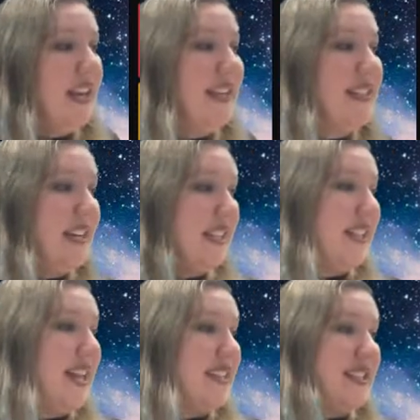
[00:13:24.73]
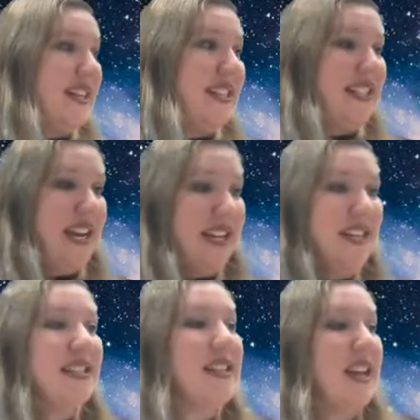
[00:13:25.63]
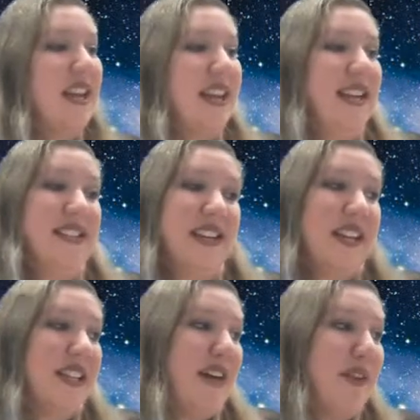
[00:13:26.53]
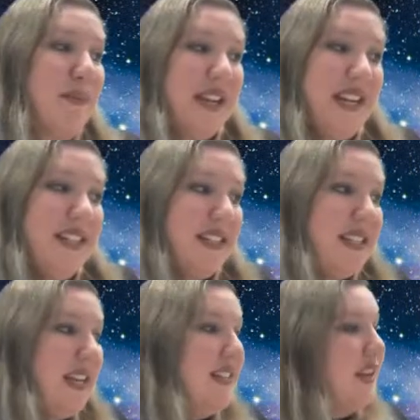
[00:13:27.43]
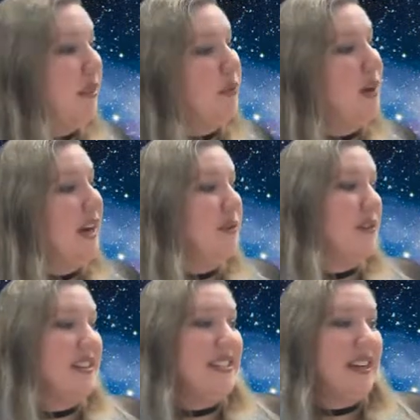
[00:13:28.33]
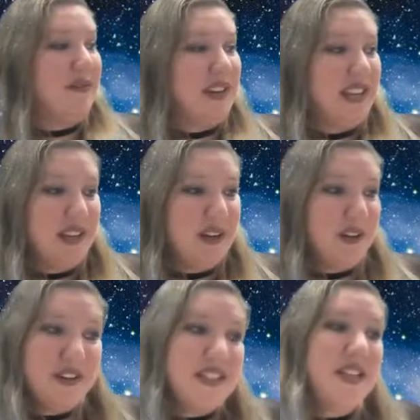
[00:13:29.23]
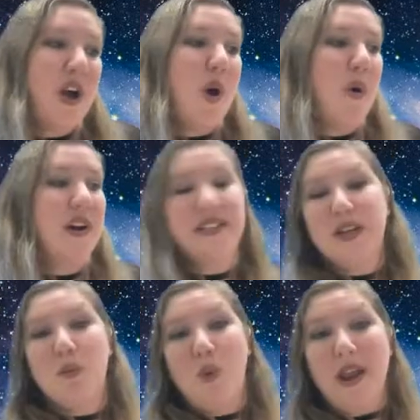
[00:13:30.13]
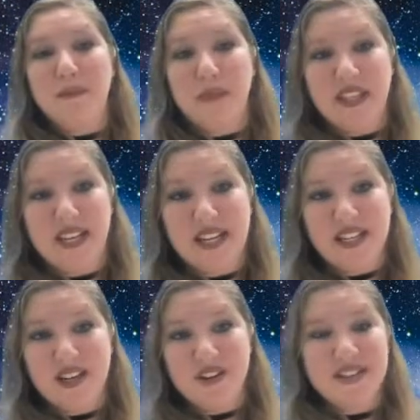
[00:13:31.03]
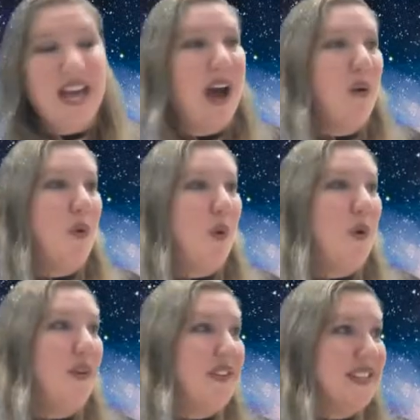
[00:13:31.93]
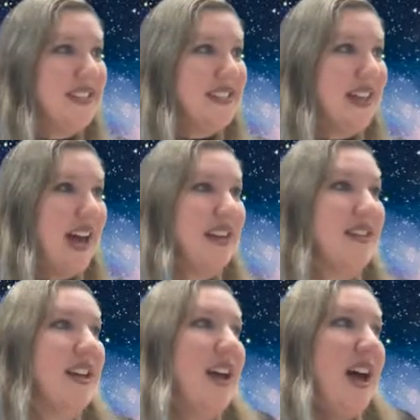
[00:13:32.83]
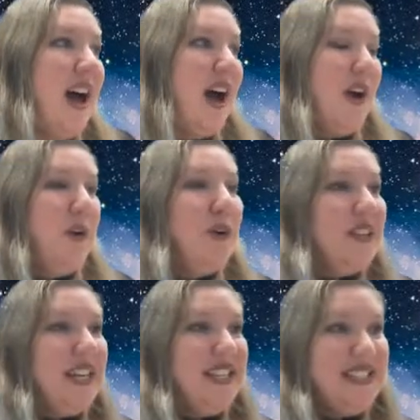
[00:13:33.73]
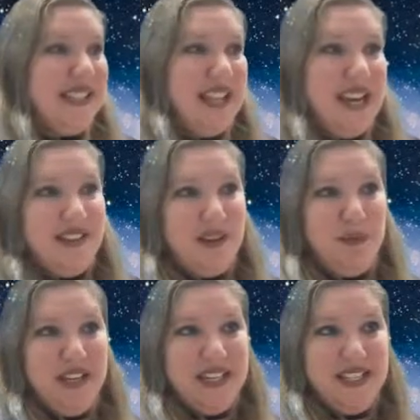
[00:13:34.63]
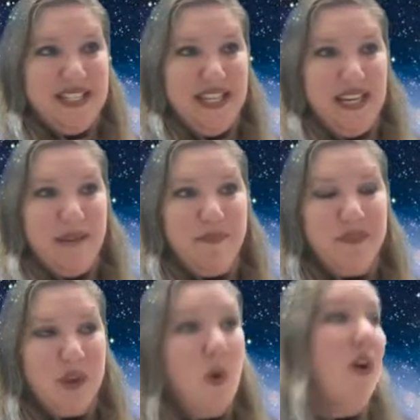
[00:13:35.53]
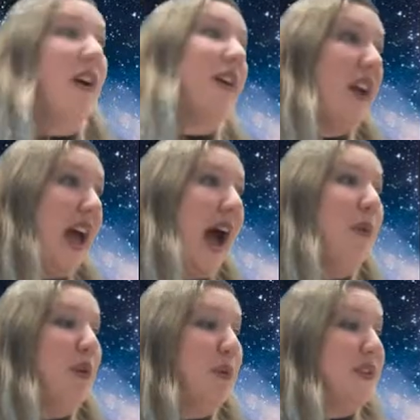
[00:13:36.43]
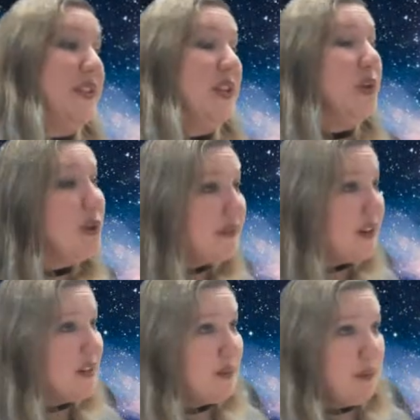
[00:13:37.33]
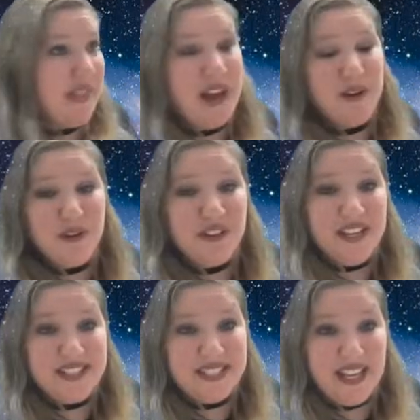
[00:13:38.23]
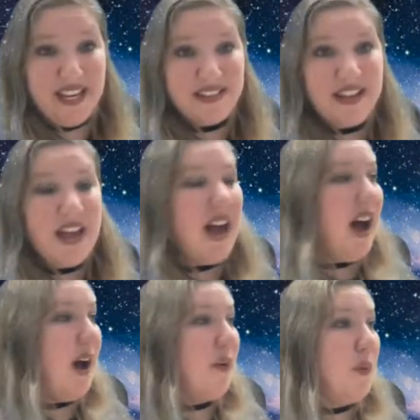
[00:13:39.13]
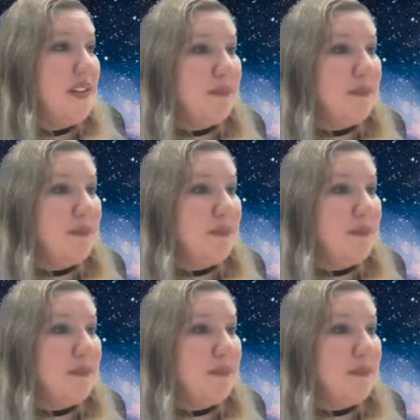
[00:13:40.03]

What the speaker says: Is it less than a second? Is it 11 minutes? Is it 370 years? Or is it 1 million years? How old is that earliest light that we can see? Or how old was the universe when that earliest light was